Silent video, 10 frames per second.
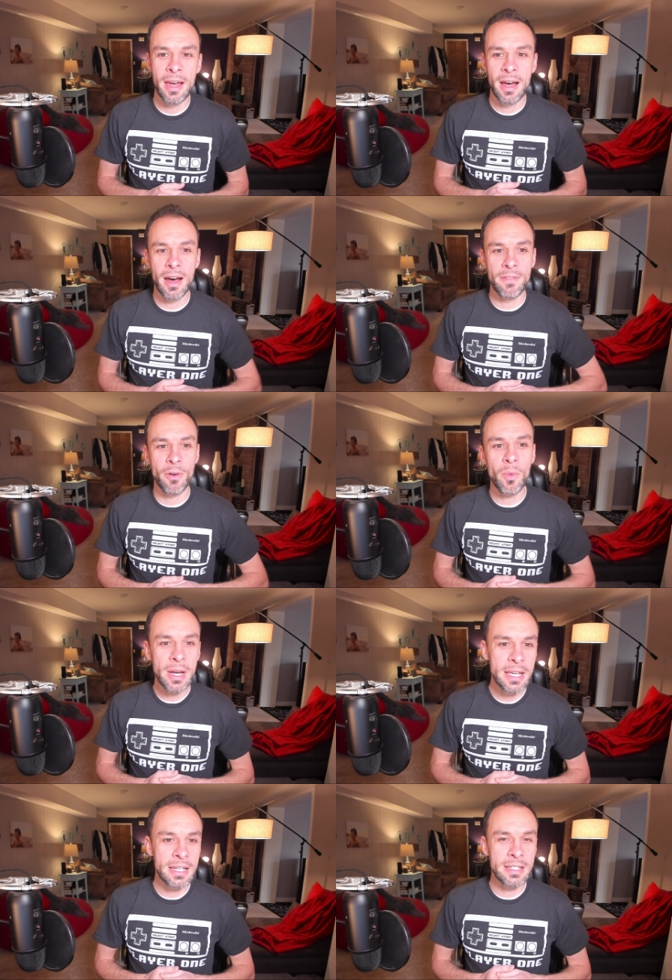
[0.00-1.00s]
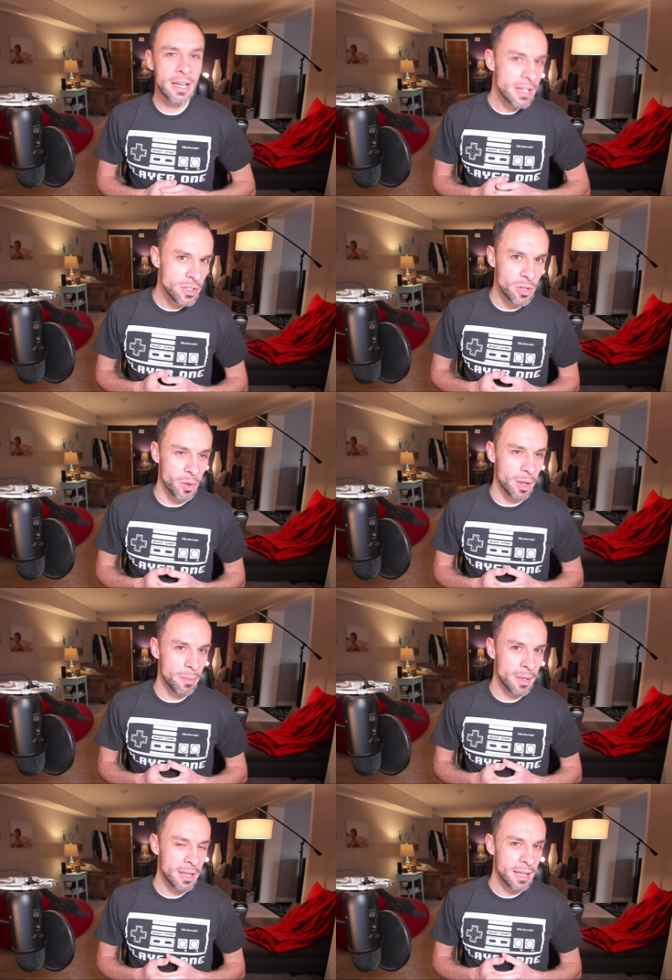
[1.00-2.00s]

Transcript: uh, for what he had done to him